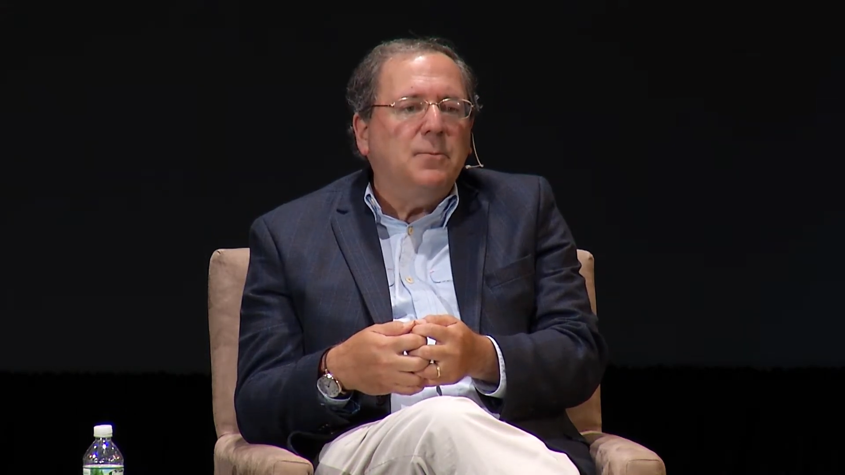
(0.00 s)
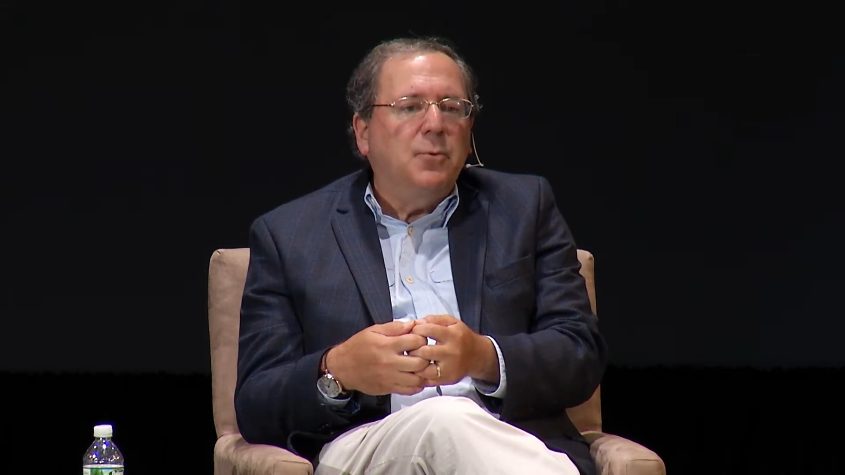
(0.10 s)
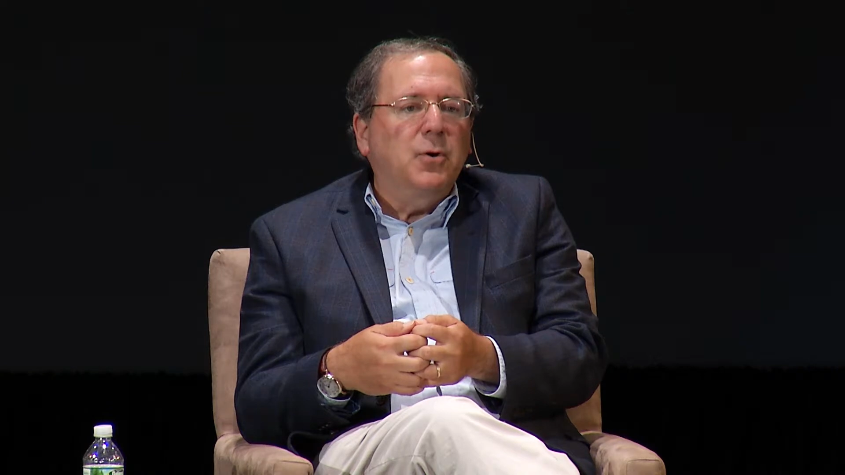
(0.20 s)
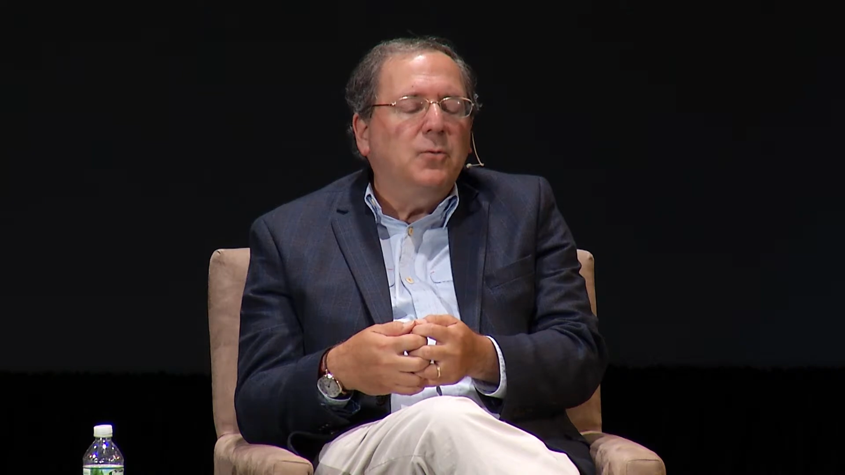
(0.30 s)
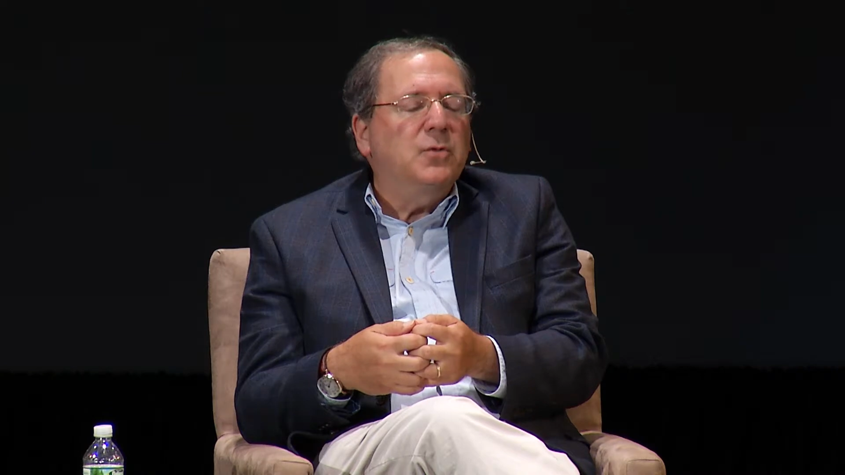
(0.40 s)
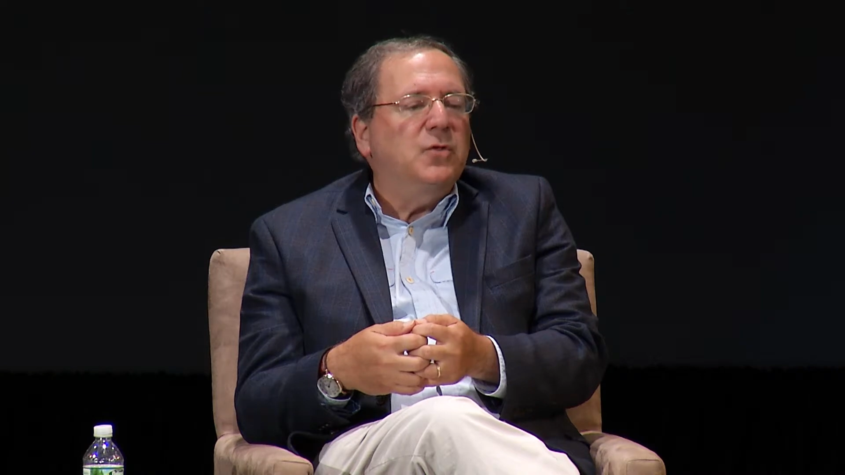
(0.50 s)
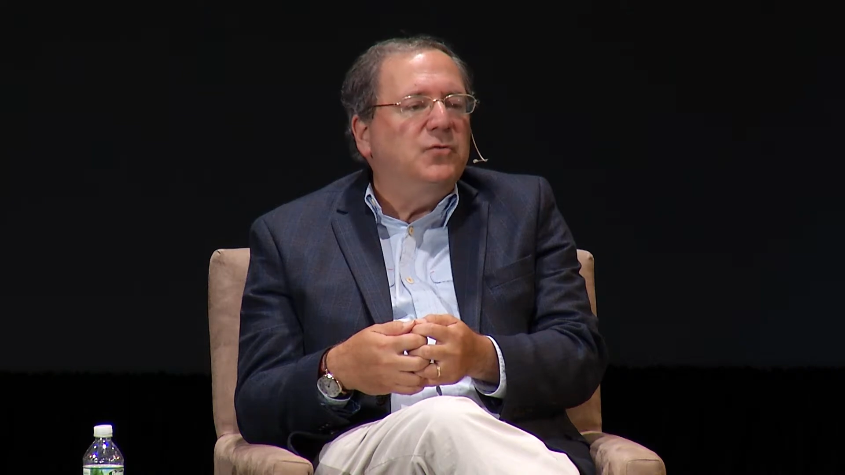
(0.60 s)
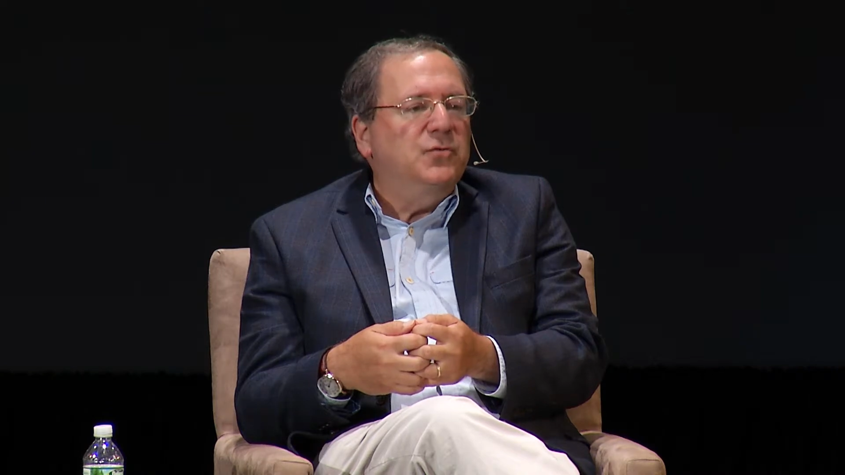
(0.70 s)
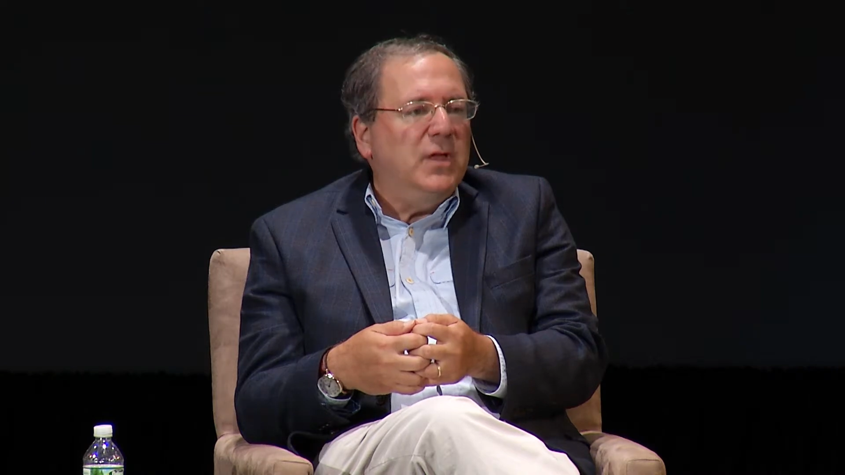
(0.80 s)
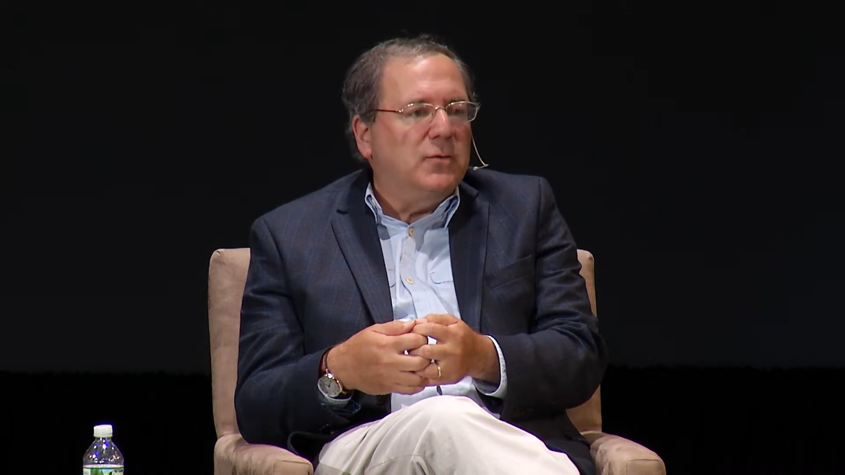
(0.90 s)
the point where the
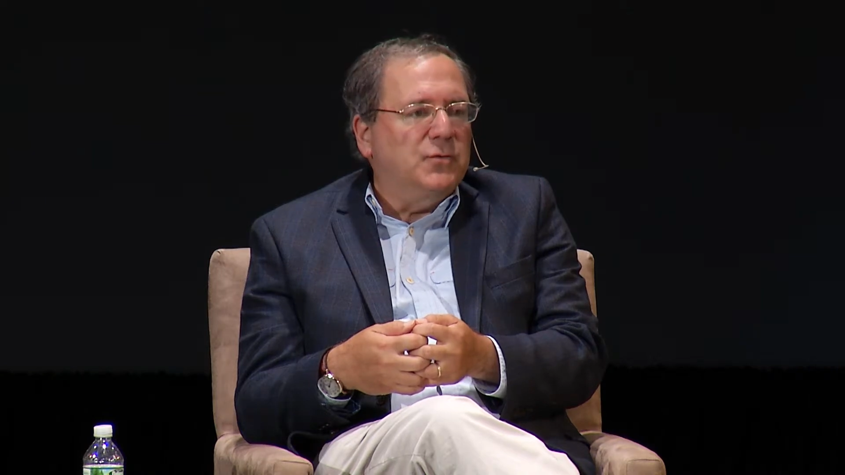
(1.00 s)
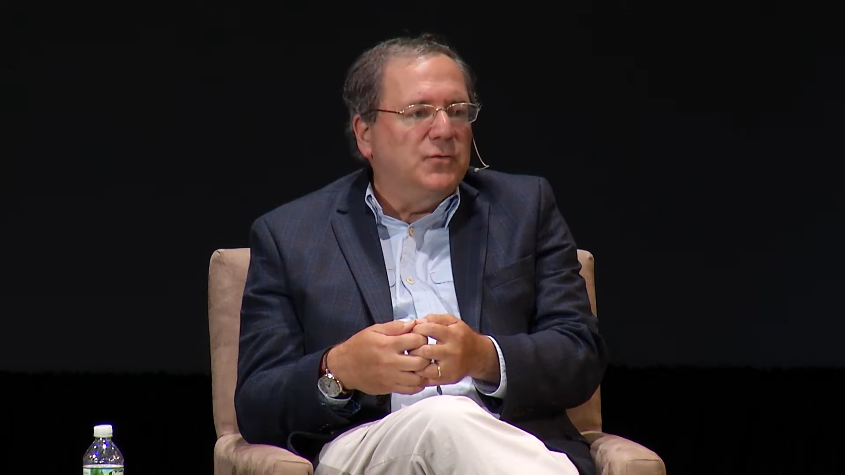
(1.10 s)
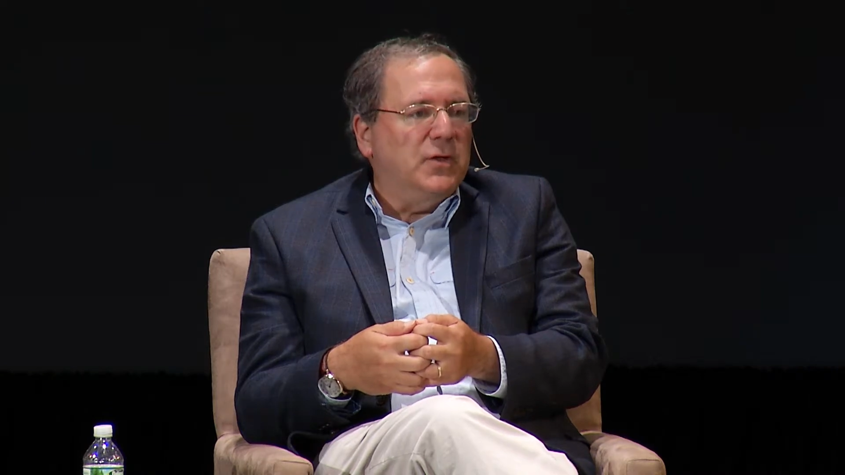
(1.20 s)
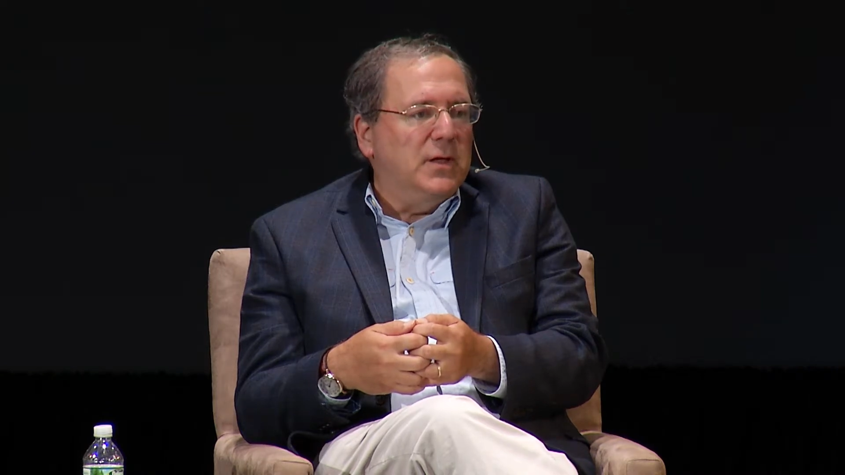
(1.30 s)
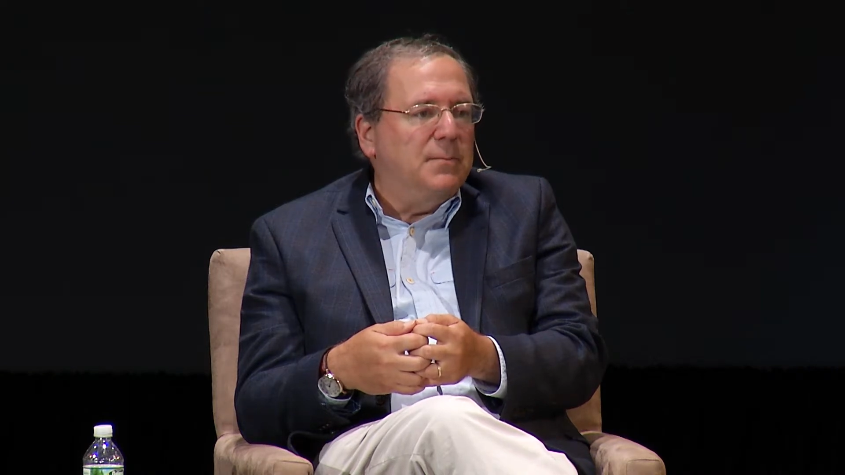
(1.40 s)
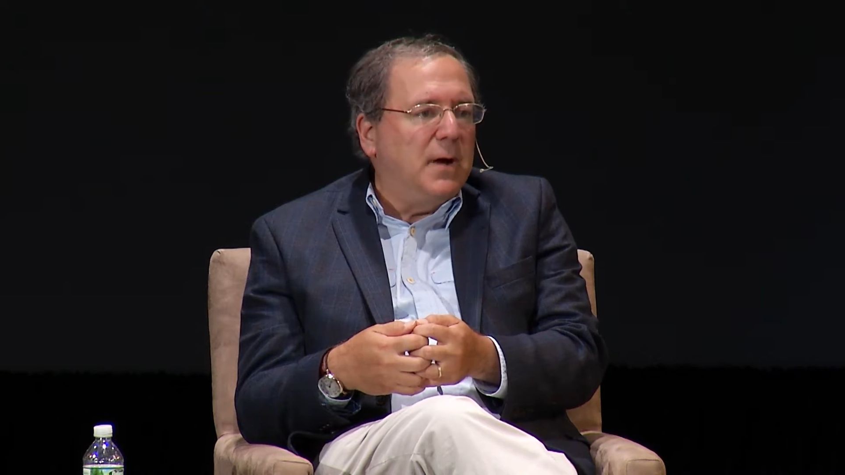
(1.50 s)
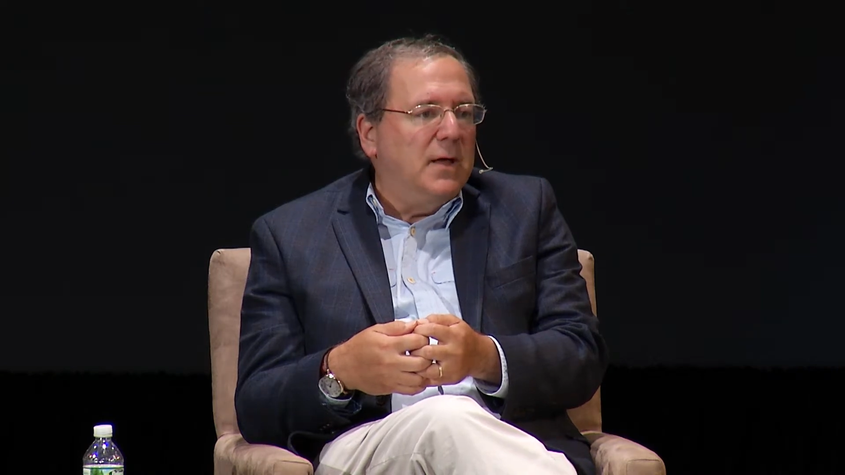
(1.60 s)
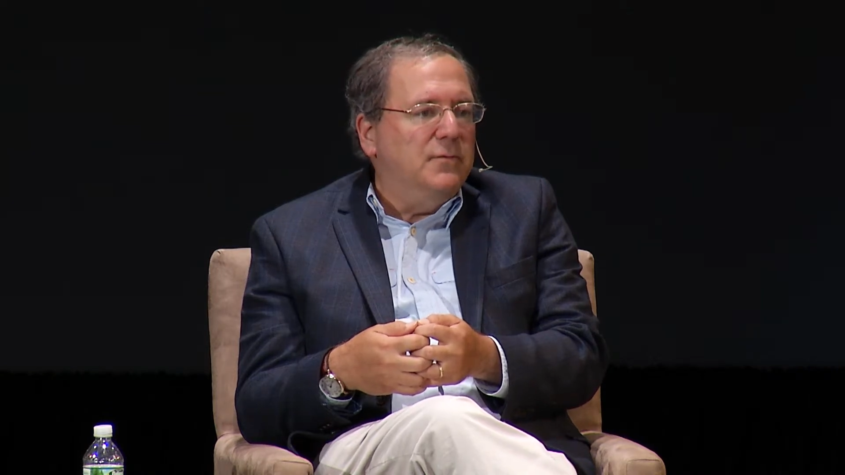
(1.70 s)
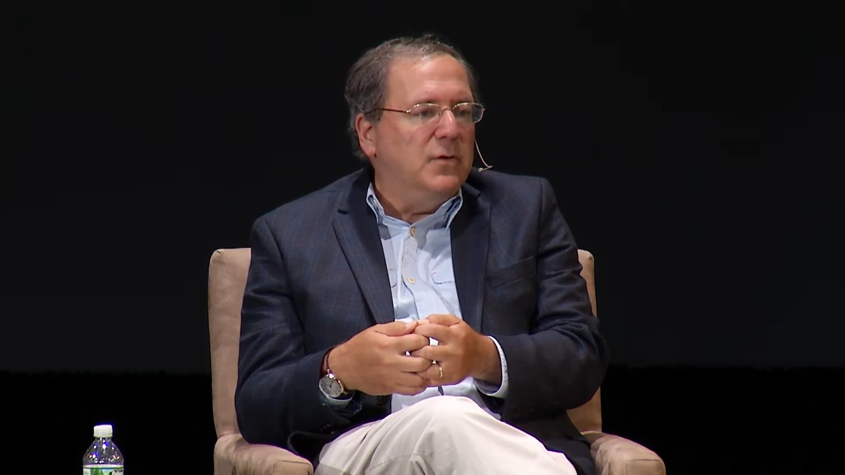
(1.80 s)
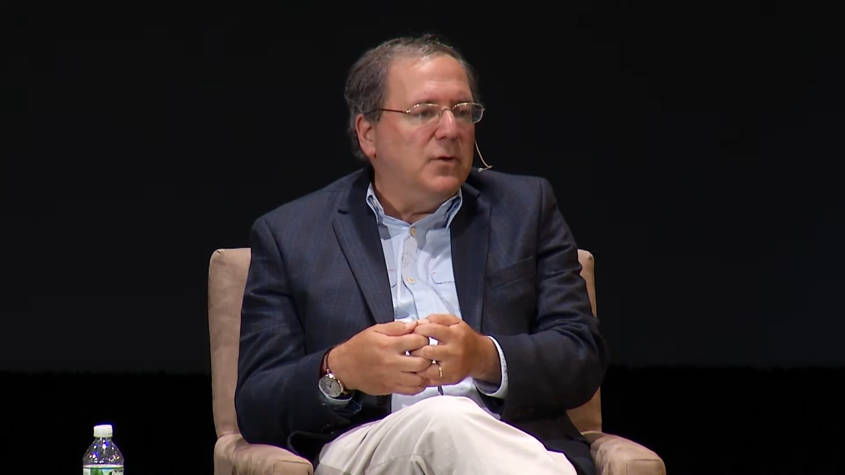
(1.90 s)
secrecy, in
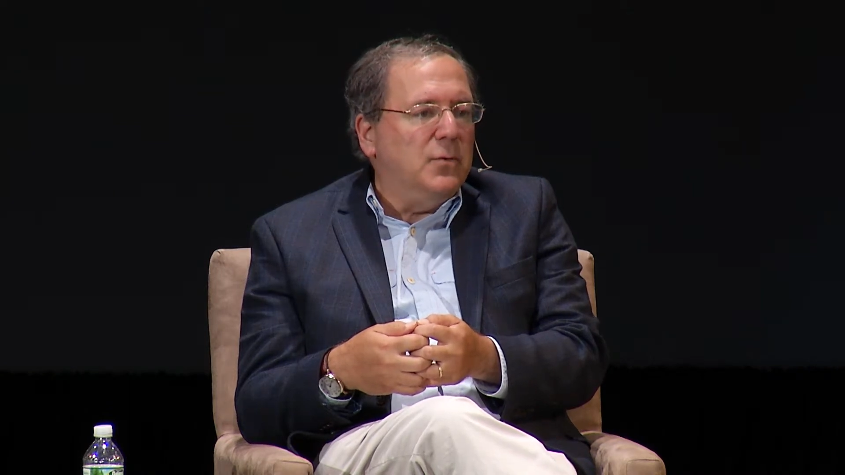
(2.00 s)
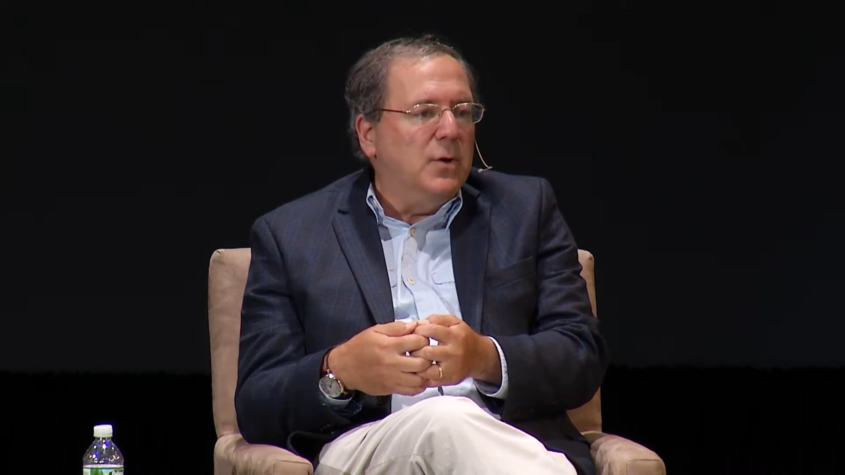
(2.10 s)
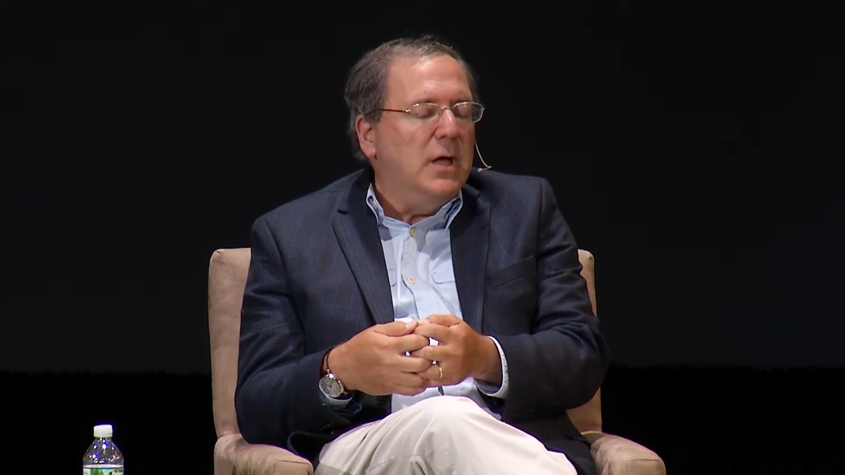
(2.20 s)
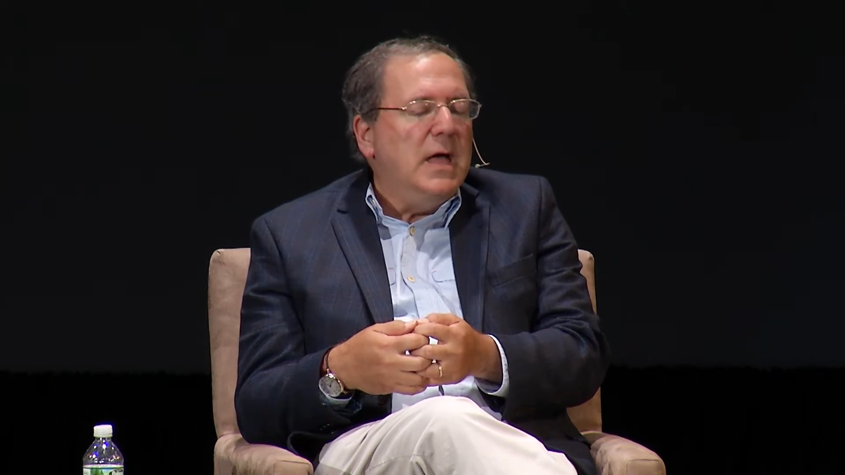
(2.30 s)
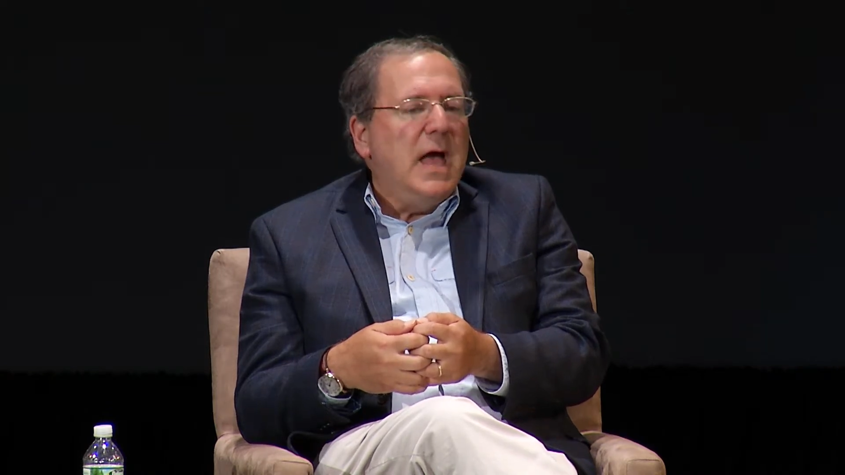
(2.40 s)
my view,